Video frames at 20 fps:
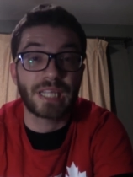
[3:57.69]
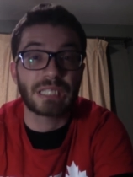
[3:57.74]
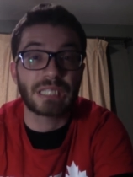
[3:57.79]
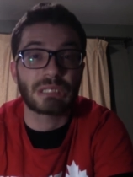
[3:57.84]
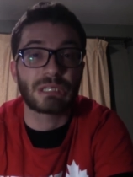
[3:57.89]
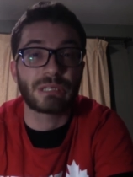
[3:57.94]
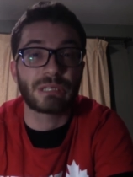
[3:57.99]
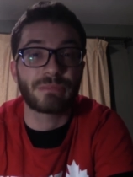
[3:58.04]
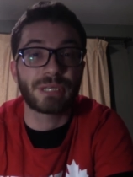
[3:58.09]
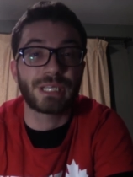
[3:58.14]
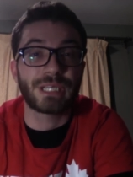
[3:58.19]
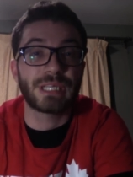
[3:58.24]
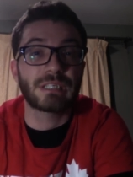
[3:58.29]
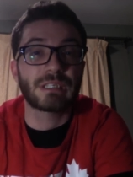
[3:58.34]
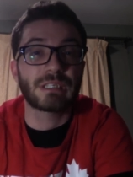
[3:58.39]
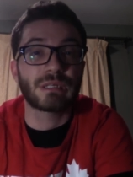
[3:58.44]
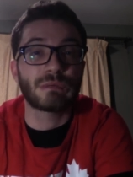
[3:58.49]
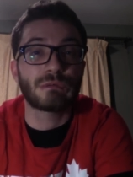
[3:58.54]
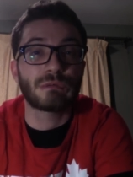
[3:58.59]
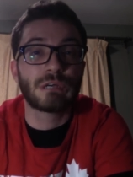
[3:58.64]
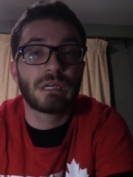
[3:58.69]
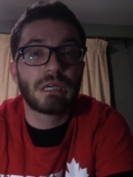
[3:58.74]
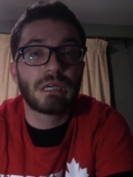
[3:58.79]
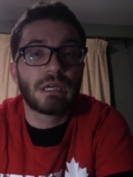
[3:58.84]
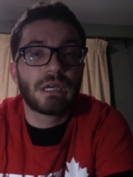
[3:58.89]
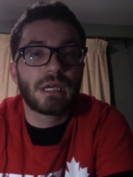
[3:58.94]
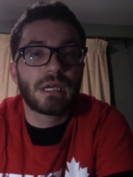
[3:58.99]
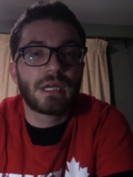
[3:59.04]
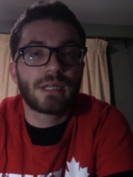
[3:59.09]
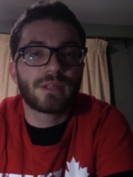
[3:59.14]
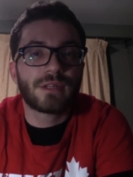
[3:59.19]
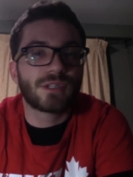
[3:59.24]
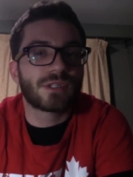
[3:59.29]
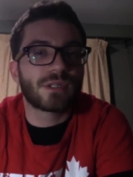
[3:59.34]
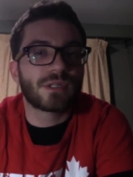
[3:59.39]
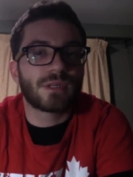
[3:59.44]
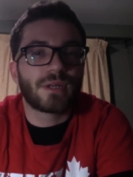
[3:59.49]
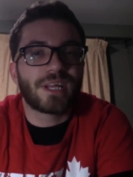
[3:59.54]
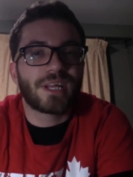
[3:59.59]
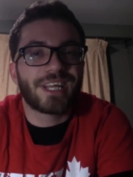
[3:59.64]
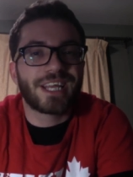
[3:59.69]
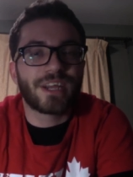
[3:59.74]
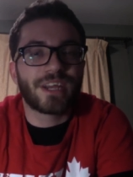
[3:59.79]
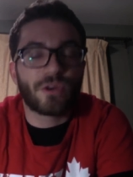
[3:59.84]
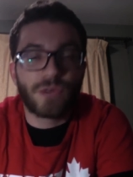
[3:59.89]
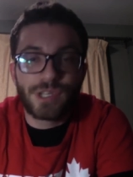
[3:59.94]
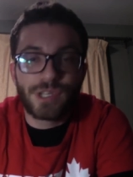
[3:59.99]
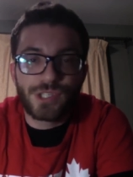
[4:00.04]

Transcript: They're going to be, you know, there's increased